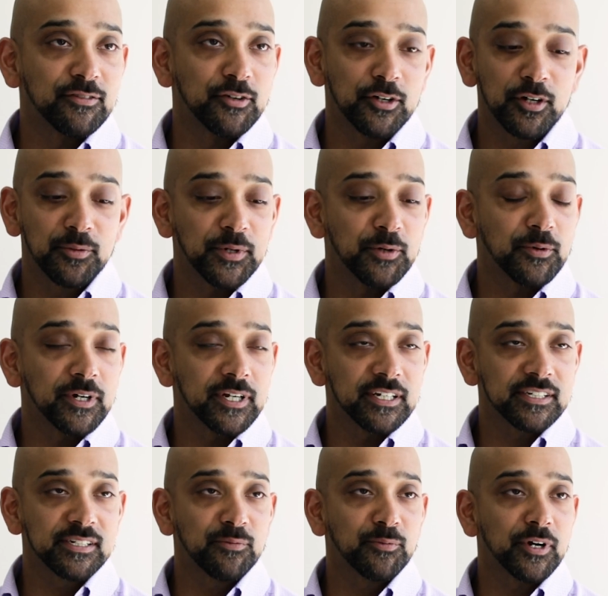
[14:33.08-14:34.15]
if you're going to be
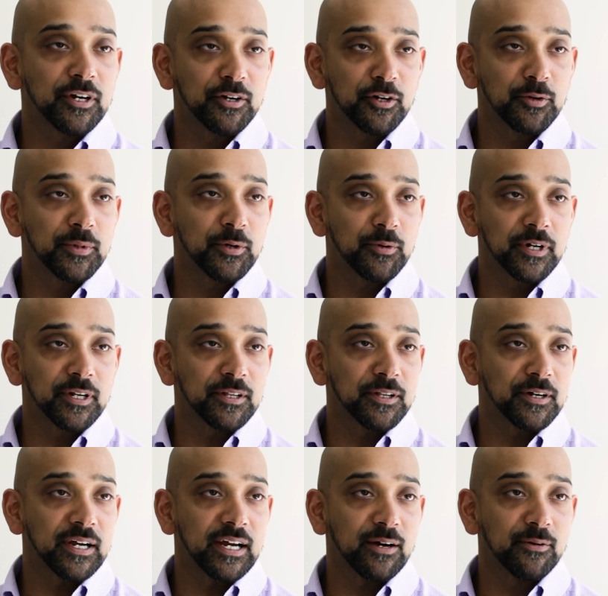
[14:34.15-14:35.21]
working somewhere and you're going to be working
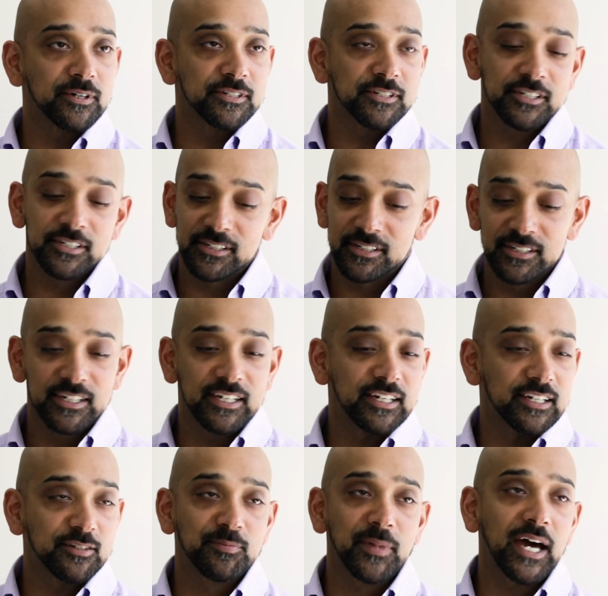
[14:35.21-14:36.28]
long hours, just
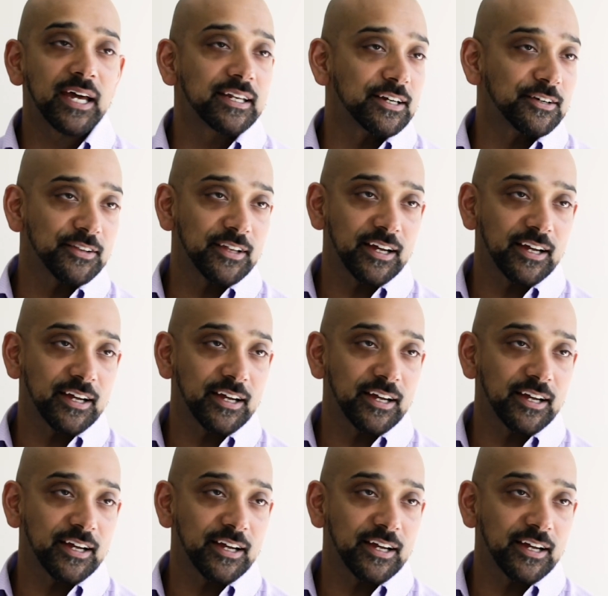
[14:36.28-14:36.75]
get a spot near